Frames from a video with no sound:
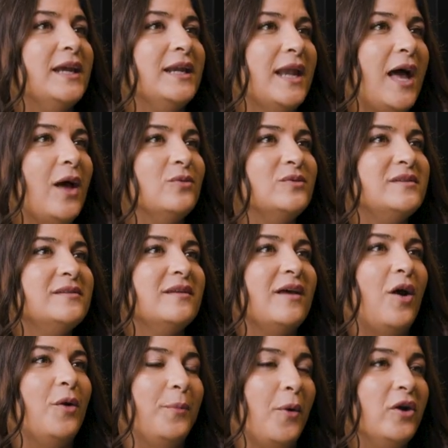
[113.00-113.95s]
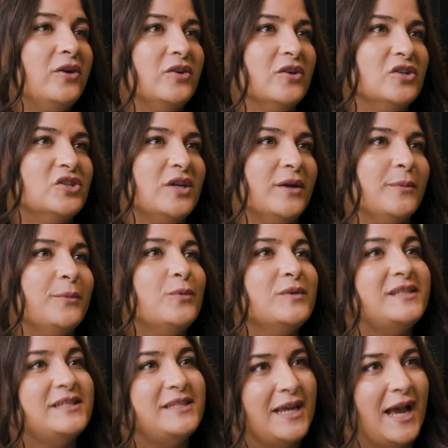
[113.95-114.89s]
announced our partnership
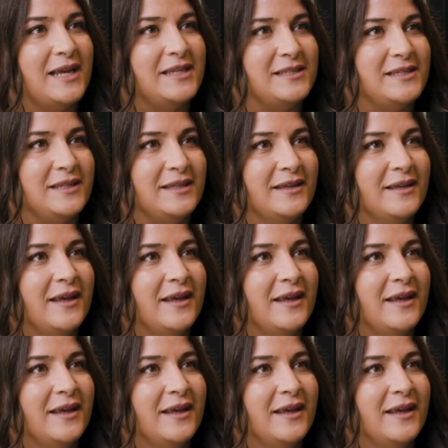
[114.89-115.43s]
with CIG,